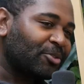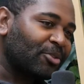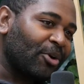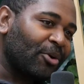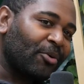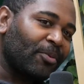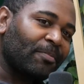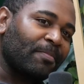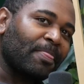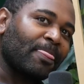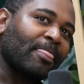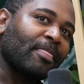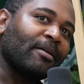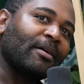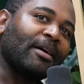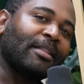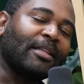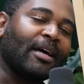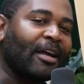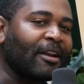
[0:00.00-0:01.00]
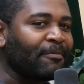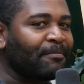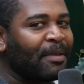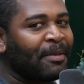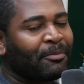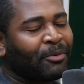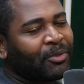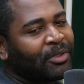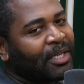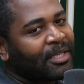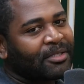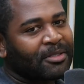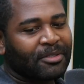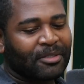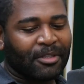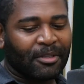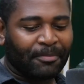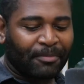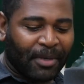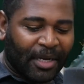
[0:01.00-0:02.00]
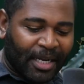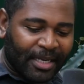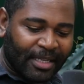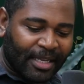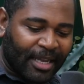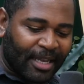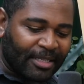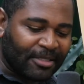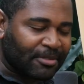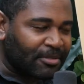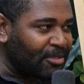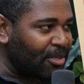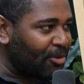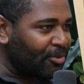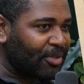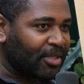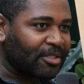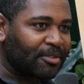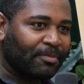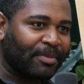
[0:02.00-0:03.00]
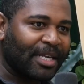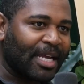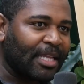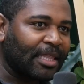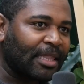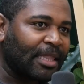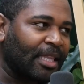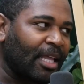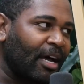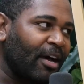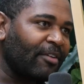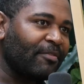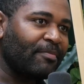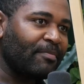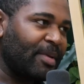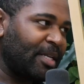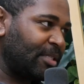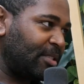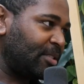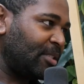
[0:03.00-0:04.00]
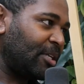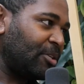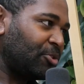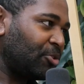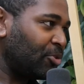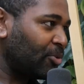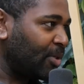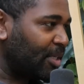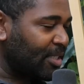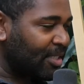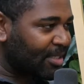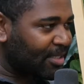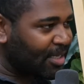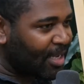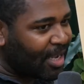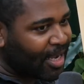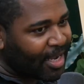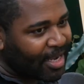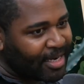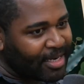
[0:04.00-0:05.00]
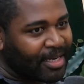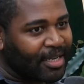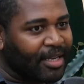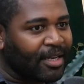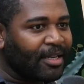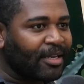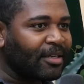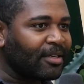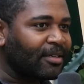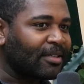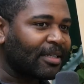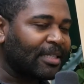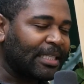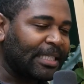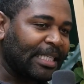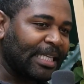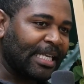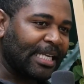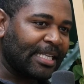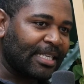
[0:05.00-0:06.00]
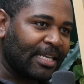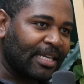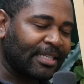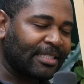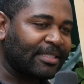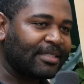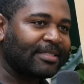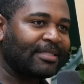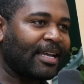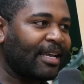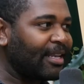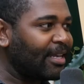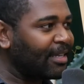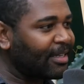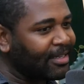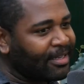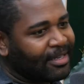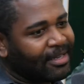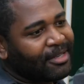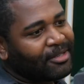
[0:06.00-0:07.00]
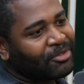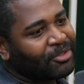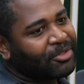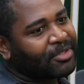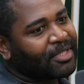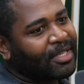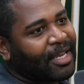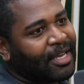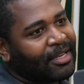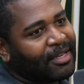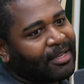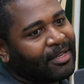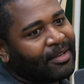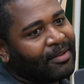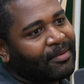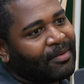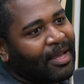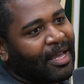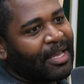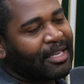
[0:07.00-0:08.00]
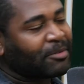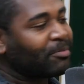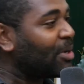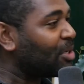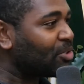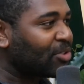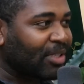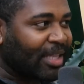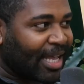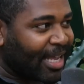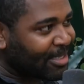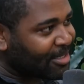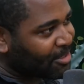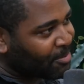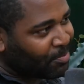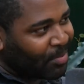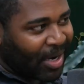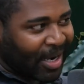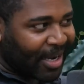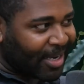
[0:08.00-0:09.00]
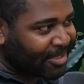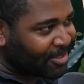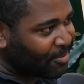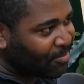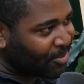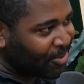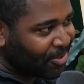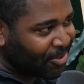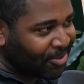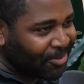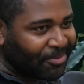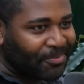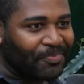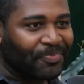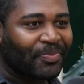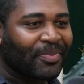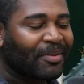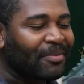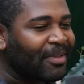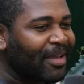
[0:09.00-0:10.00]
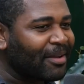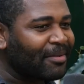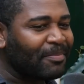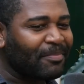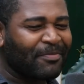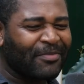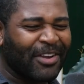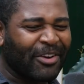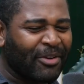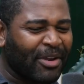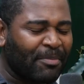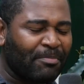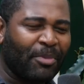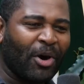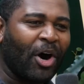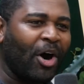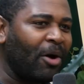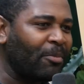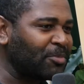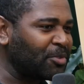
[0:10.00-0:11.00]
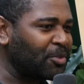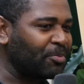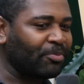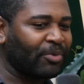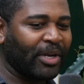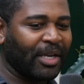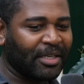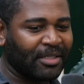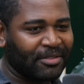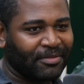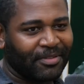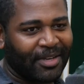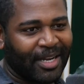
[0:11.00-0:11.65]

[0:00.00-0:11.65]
So a lot of people who listen to the podcast know this, but I love mid-century design, clean aesthetic, just like as much glass as possible, like very Palm Springs